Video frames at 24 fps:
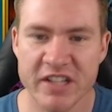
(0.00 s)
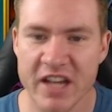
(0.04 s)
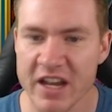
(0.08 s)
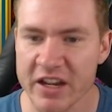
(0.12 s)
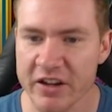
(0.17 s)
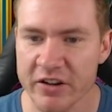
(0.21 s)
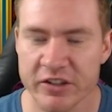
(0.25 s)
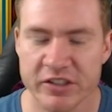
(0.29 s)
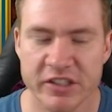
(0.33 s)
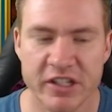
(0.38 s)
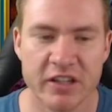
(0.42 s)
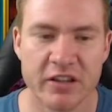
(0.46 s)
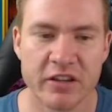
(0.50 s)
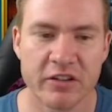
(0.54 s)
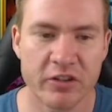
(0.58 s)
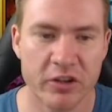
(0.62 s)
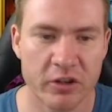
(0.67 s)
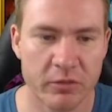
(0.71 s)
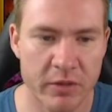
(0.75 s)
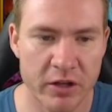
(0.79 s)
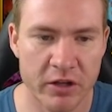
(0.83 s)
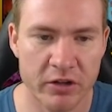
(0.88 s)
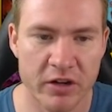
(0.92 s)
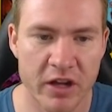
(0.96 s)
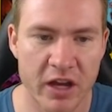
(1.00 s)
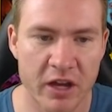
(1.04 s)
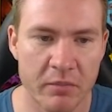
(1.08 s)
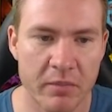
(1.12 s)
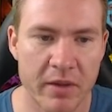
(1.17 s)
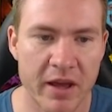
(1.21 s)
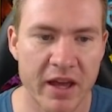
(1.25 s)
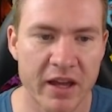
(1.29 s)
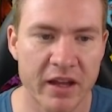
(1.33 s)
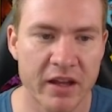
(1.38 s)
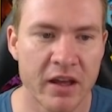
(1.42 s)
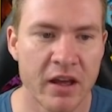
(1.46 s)
accuracy, the turn meter
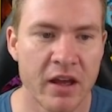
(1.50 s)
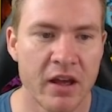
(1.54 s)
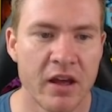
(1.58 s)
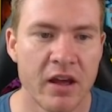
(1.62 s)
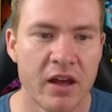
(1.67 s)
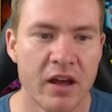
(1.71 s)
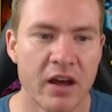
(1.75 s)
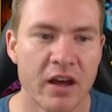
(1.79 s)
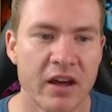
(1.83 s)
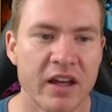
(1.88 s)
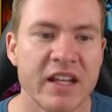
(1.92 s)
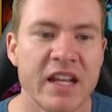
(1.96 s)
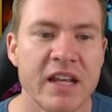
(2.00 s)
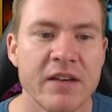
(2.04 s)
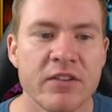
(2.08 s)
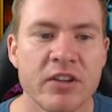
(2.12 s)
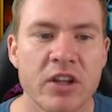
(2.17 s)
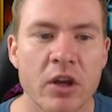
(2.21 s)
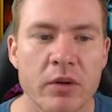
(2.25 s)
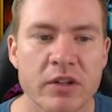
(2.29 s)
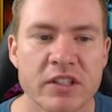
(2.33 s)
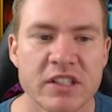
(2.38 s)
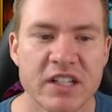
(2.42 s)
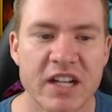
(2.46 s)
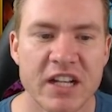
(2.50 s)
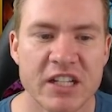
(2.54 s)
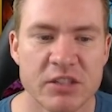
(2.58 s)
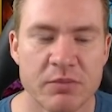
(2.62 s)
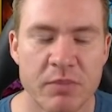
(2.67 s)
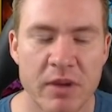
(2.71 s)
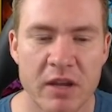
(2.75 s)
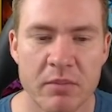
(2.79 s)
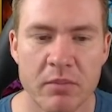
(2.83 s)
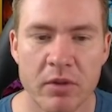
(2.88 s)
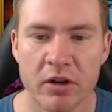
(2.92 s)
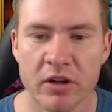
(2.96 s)
knockback, uh, and even though it's an
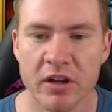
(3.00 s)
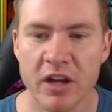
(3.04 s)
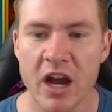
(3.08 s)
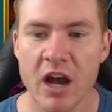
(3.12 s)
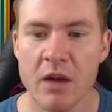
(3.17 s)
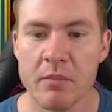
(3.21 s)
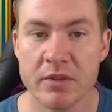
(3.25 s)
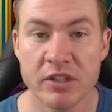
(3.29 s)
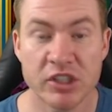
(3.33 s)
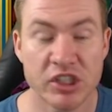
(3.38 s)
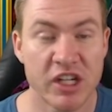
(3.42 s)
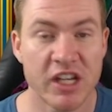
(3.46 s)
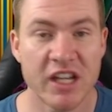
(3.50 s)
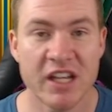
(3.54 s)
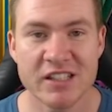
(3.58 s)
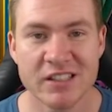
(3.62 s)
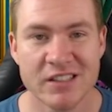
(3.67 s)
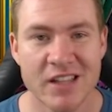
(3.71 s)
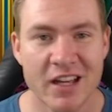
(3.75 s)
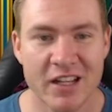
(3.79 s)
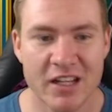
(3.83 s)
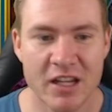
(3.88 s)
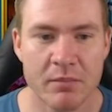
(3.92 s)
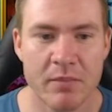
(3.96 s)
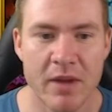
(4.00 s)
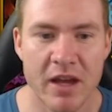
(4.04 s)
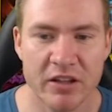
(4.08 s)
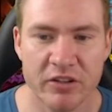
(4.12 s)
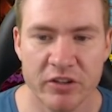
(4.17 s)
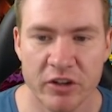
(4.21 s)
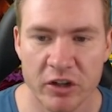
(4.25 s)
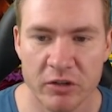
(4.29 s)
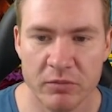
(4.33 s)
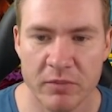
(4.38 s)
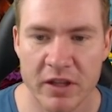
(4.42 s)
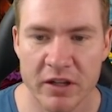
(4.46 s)
HP burn comp and she is knocking back
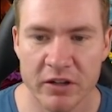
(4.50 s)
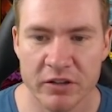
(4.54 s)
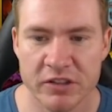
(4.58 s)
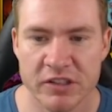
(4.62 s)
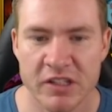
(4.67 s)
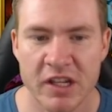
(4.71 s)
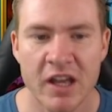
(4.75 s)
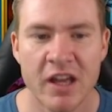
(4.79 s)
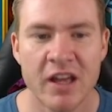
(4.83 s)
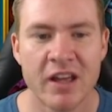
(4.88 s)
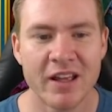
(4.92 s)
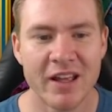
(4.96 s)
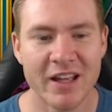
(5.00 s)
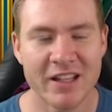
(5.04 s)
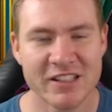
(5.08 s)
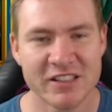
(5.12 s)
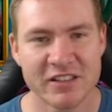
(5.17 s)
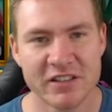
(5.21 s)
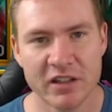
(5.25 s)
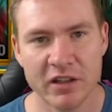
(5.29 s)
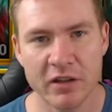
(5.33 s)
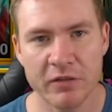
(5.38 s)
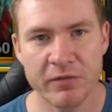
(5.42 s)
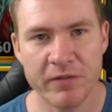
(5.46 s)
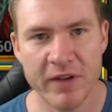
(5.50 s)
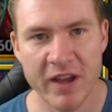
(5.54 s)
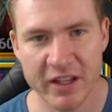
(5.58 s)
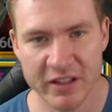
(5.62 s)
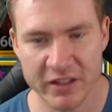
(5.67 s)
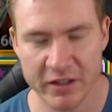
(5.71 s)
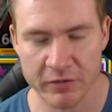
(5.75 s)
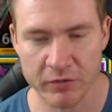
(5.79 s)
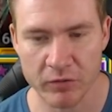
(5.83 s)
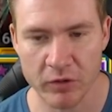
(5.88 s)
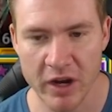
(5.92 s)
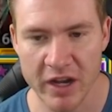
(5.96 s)
turn meters, it's still
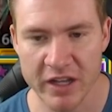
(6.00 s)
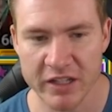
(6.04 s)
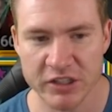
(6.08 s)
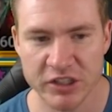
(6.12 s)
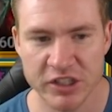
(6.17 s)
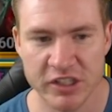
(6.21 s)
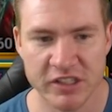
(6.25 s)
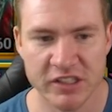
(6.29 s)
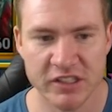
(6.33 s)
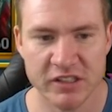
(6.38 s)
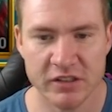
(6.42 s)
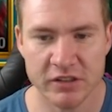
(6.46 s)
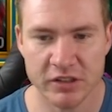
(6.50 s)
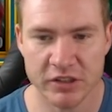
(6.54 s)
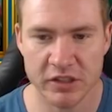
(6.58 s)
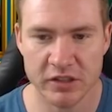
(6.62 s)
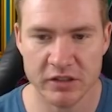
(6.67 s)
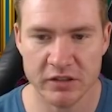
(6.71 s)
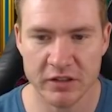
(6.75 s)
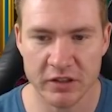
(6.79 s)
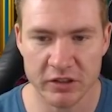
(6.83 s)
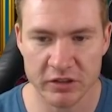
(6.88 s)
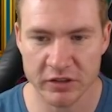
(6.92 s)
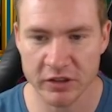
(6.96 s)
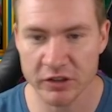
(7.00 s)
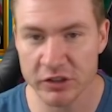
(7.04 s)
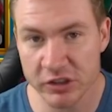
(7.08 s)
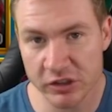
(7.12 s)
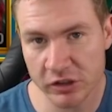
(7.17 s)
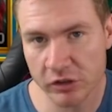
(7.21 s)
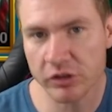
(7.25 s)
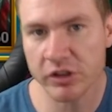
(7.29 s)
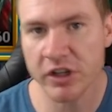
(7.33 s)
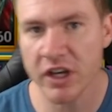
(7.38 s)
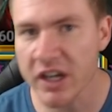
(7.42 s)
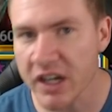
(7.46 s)
effective, right? She's she, they're they're
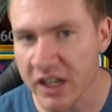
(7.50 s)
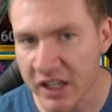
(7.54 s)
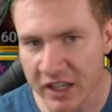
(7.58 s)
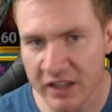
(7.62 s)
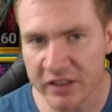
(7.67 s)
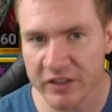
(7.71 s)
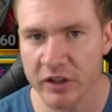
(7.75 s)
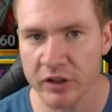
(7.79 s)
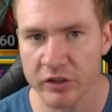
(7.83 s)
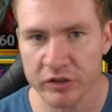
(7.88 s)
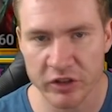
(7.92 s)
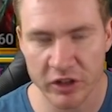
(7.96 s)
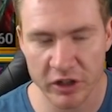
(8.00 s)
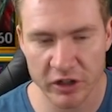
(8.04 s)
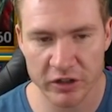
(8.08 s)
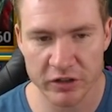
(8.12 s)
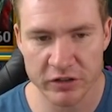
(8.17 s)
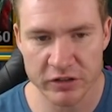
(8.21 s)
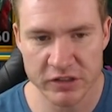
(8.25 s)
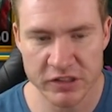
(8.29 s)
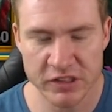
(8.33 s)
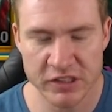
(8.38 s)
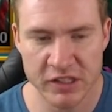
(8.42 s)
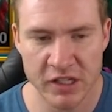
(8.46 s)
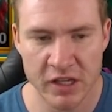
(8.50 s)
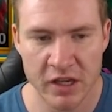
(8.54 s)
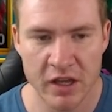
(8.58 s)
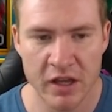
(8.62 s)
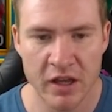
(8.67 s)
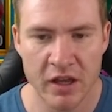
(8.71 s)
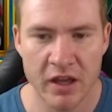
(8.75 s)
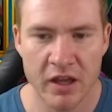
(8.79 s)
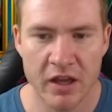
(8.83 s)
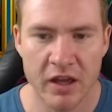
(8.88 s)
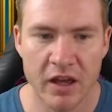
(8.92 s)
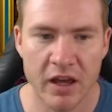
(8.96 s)
still gonna get their turns.
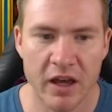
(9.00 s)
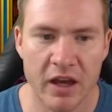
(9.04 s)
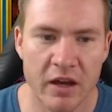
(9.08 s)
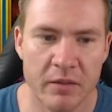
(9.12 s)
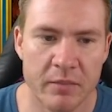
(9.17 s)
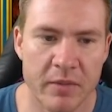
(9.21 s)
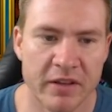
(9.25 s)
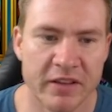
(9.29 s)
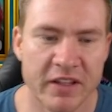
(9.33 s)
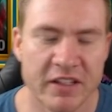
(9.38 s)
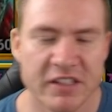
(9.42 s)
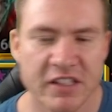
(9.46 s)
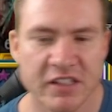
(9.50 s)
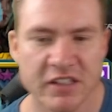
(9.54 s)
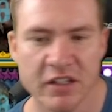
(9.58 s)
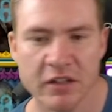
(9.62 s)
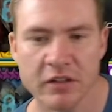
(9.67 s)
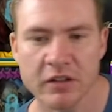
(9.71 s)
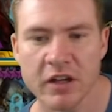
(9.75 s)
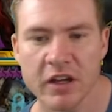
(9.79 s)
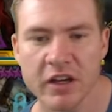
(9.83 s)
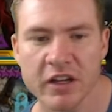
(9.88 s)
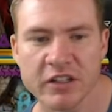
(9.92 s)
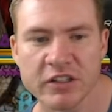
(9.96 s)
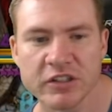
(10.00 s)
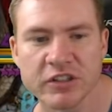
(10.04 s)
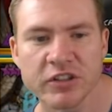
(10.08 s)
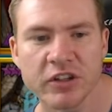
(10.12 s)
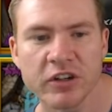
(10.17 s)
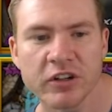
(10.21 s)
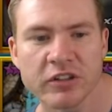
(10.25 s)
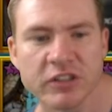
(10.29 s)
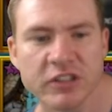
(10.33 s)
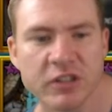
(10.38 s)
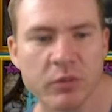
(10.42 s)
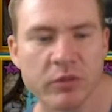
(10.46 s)
Um, and this is a, a
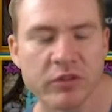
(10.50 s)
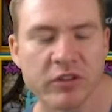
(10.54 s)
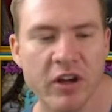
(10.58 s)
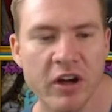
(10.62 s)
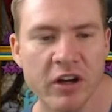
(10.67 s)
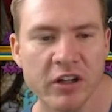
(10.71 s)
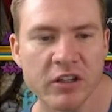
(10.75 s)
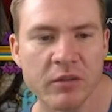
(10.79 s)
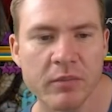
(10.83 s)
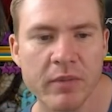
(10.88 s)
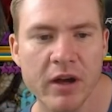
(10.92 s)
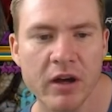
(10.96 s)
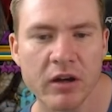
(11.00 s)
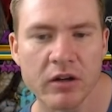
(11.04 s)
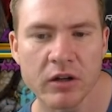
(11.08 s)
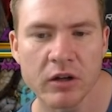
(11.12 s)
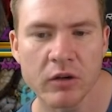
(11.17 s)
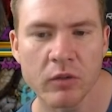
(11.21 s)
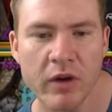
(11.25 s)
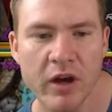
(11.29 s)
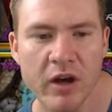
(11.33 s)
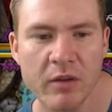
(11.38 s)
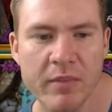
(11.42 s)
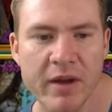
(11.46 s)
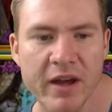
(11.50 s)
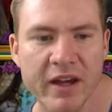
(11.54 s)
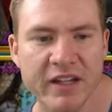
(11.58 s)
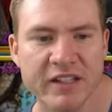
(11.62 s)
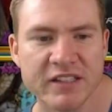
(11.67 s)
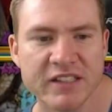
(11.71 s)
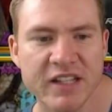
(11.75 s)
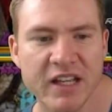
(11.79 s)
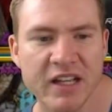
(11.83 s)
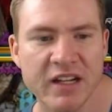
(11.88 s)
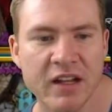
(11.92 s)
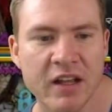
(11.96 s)
concern someone talked about a while back is
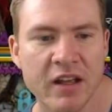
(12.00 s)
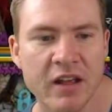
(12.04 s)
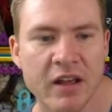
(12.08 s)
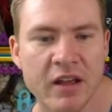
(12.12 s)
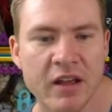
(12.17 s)
that